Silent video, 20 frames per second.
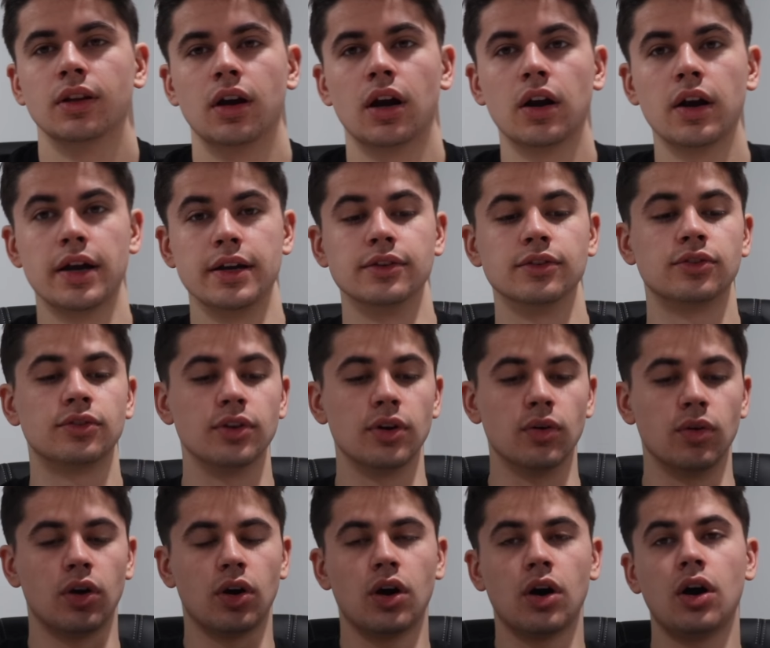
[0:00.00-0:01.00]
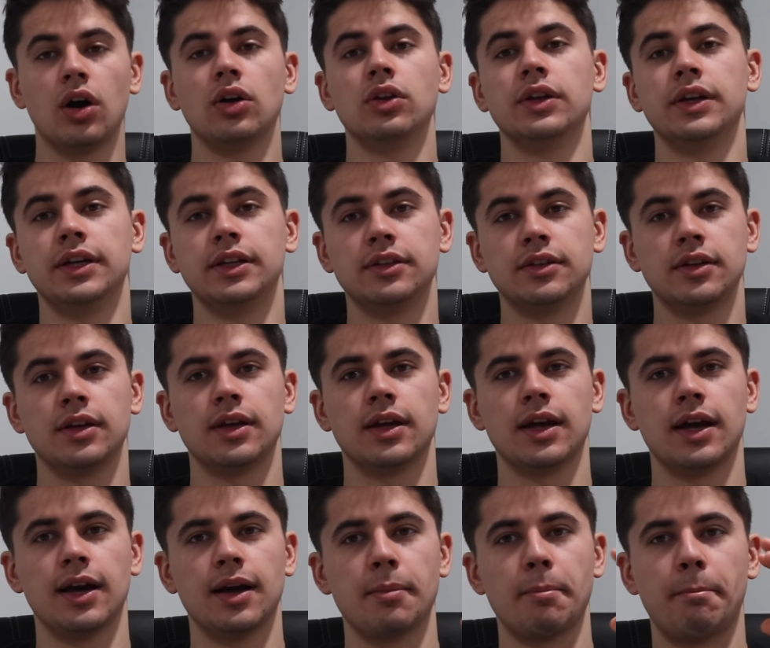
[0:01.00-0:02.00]
Alright, so all in,
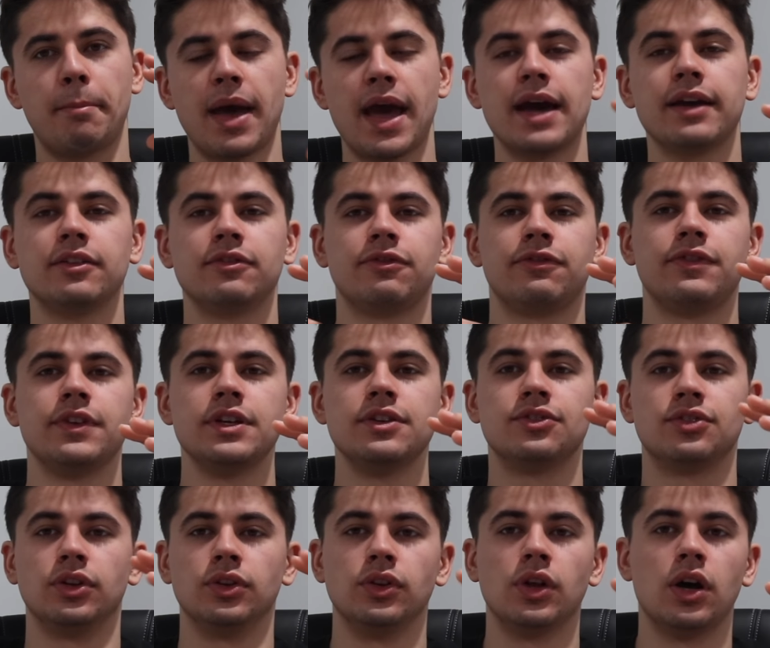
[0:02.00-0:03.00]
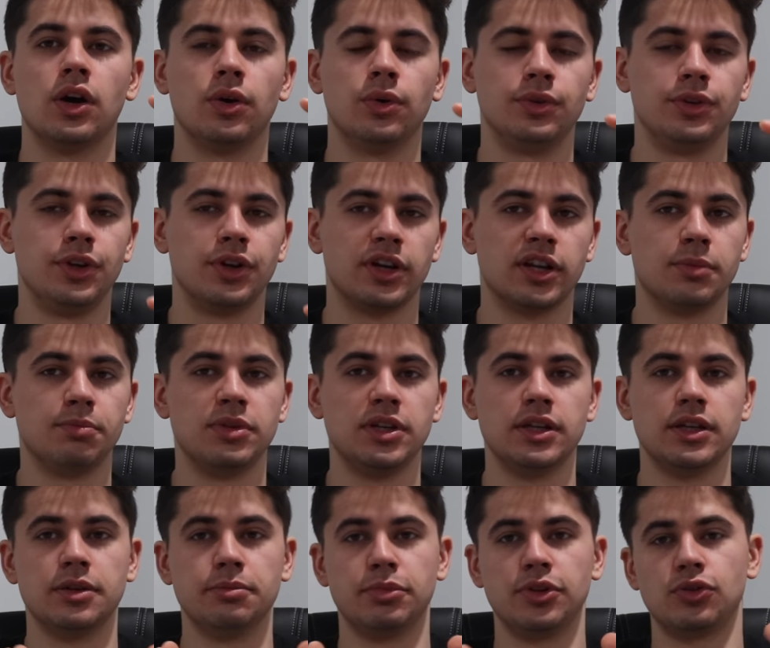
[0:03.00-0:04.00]
patent fees alone, you're going to
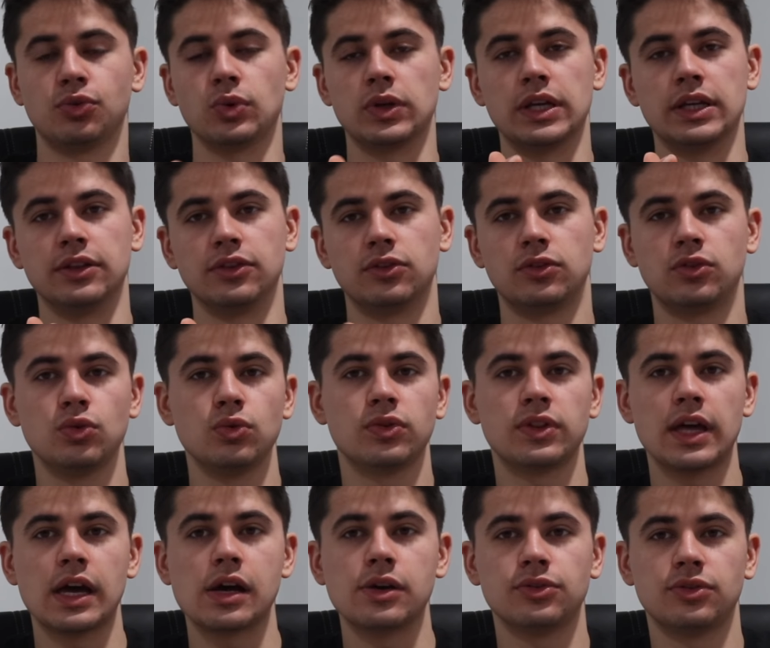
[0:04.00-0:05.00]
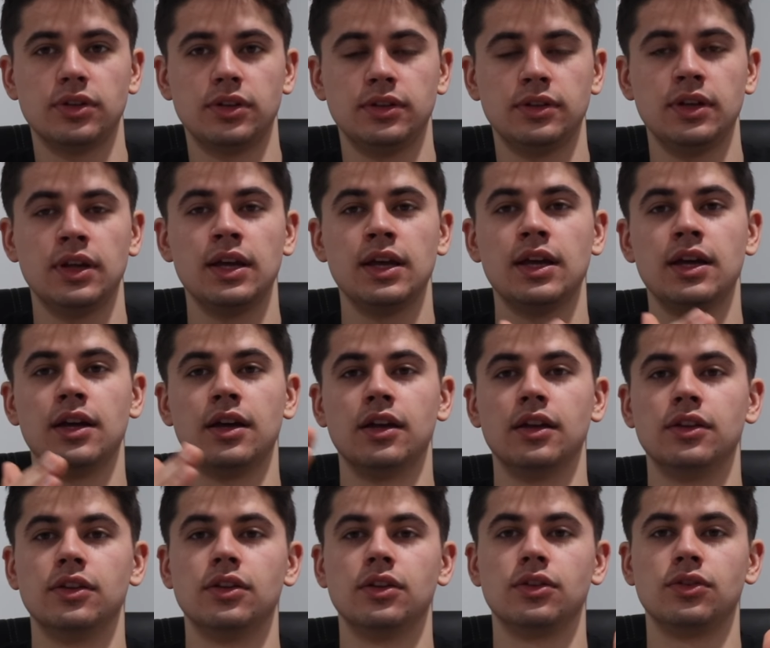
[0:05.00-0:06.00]
be in between $2,000
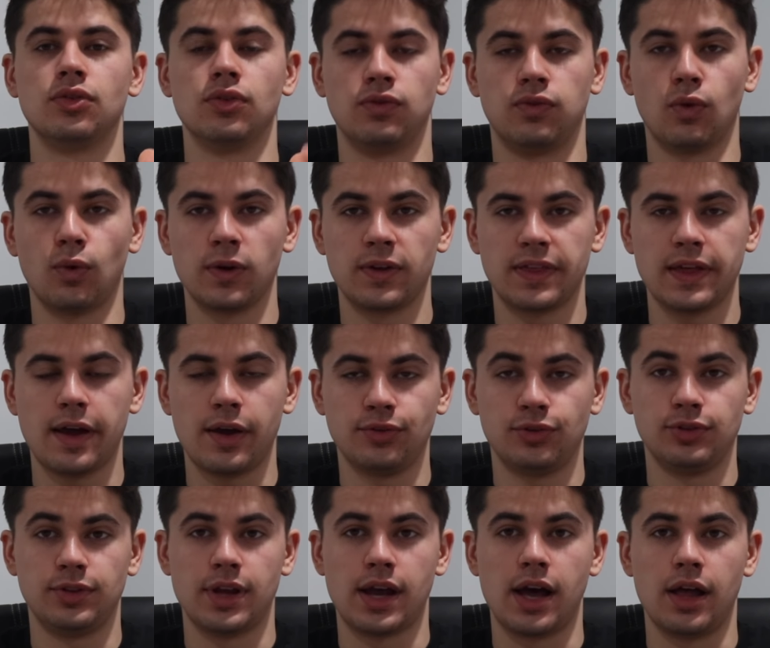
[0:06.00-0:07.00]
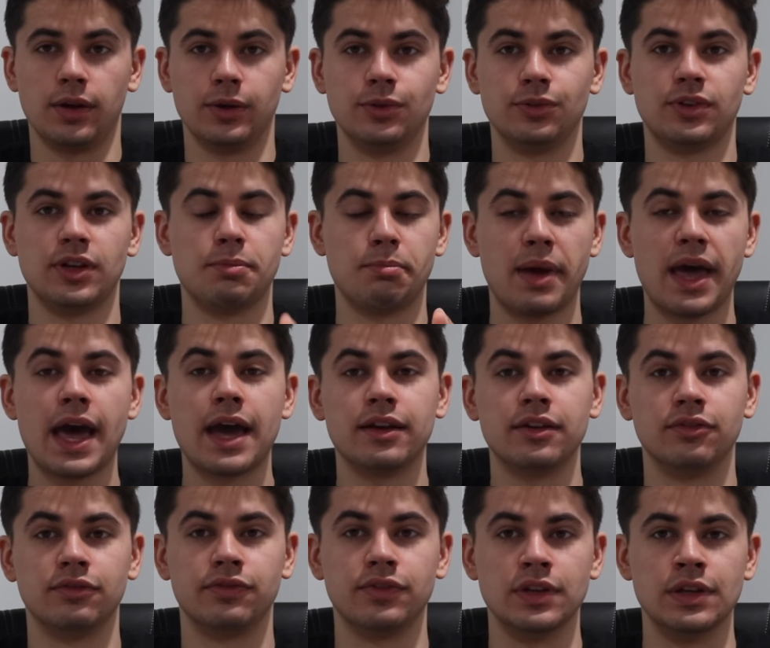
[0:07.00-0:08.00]
to $4,000 in
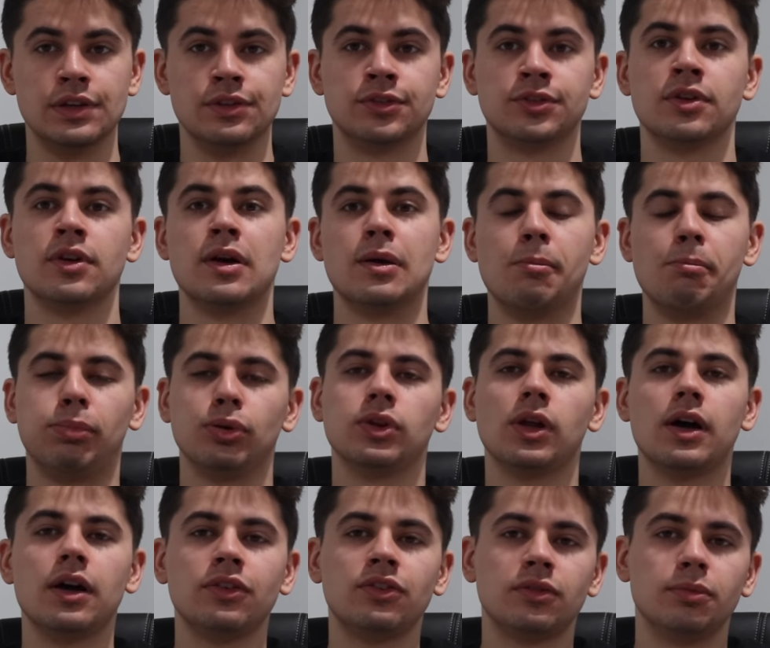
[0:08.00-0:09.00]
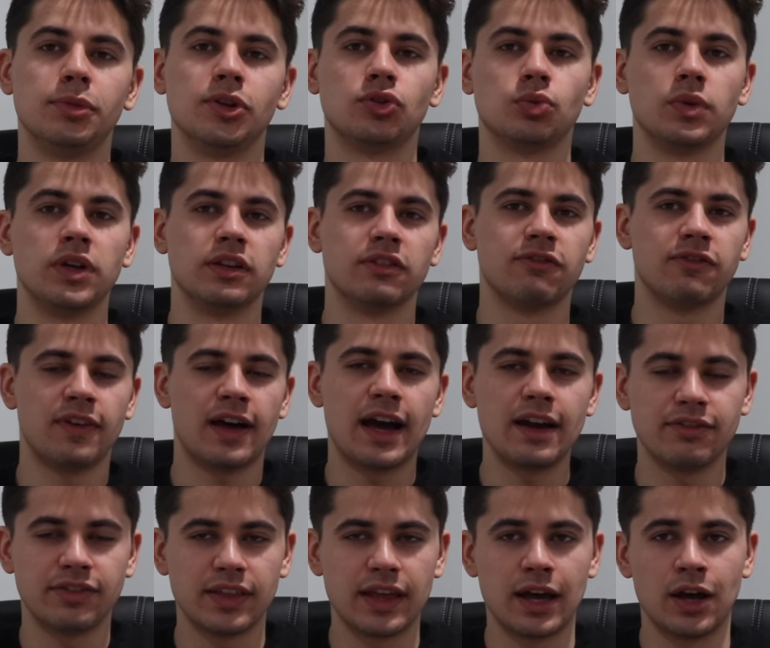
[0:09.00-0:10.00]
patent fees, plus between
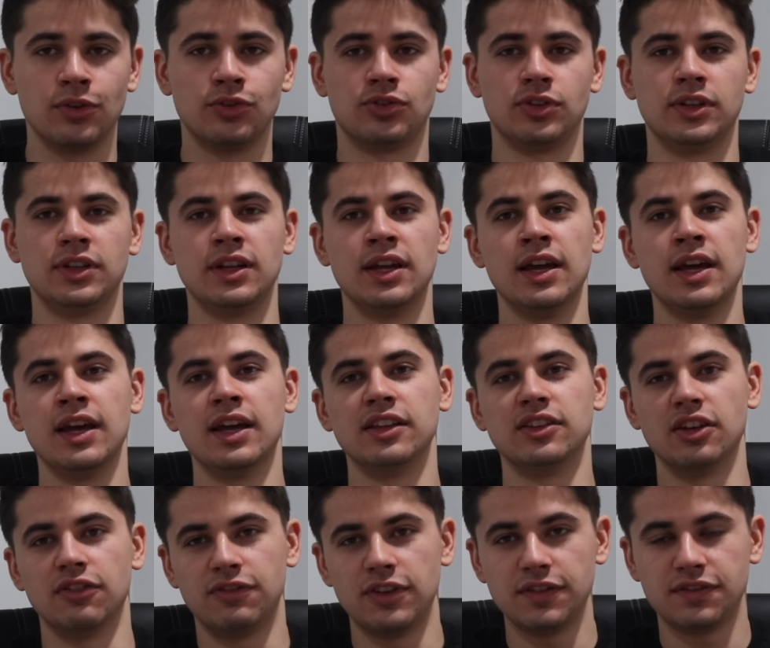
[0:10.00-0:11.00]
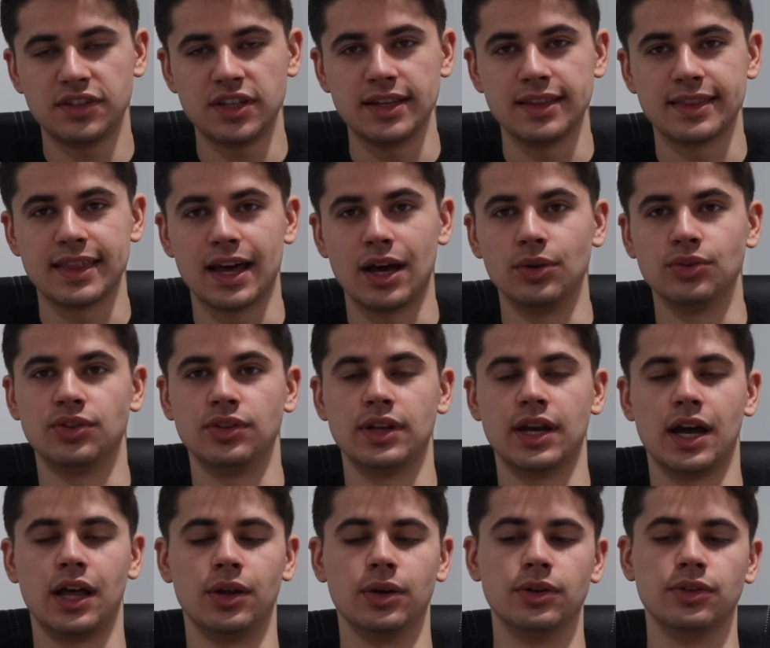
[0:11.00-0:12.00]
$5,000 to
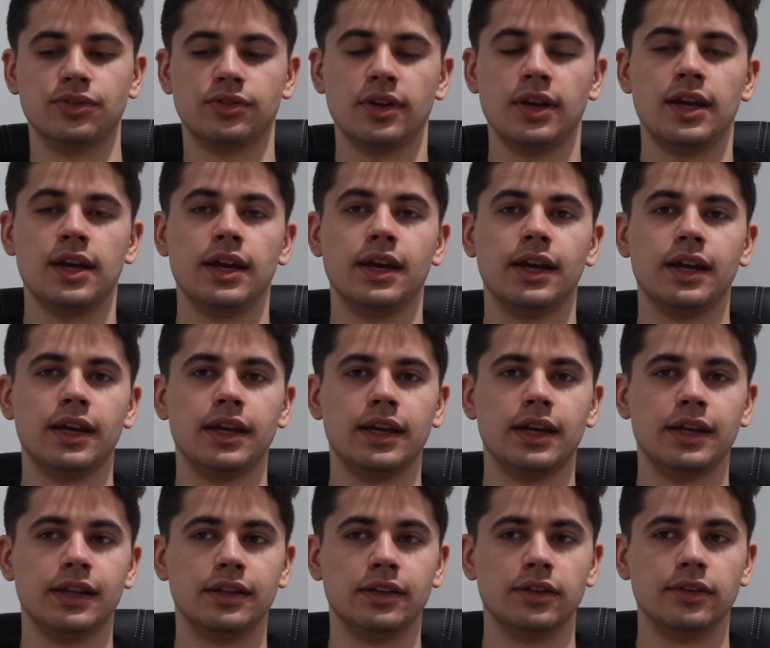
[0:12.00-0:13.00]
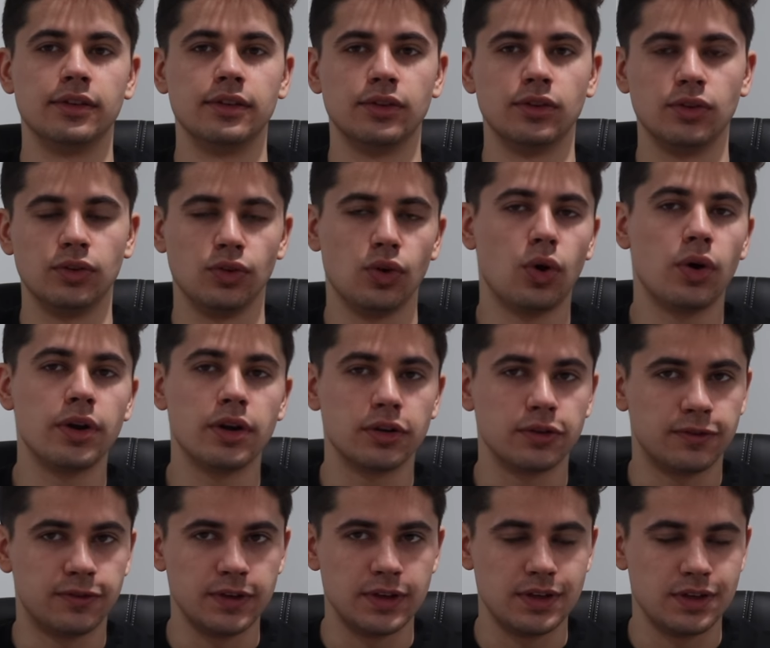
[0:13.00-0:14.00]
$15,000 in
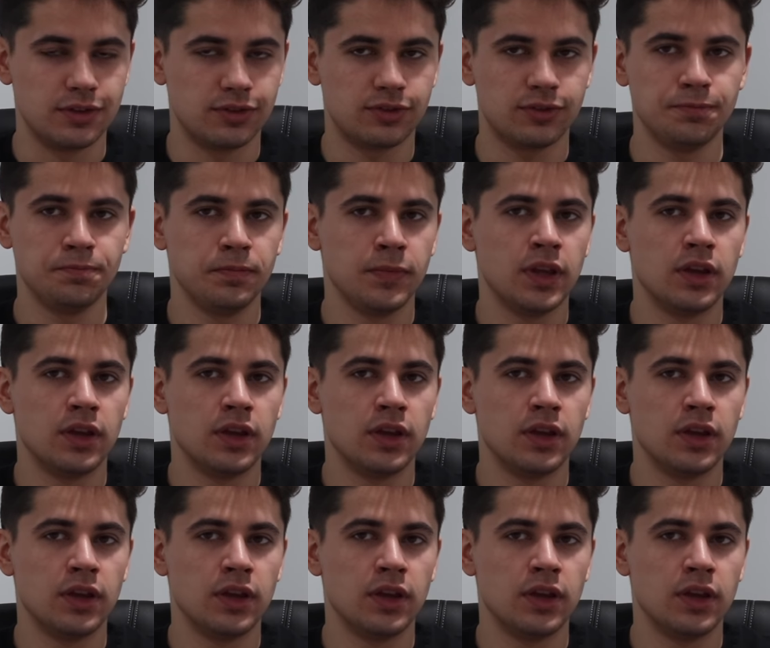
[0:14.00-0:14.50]
lawyer fees.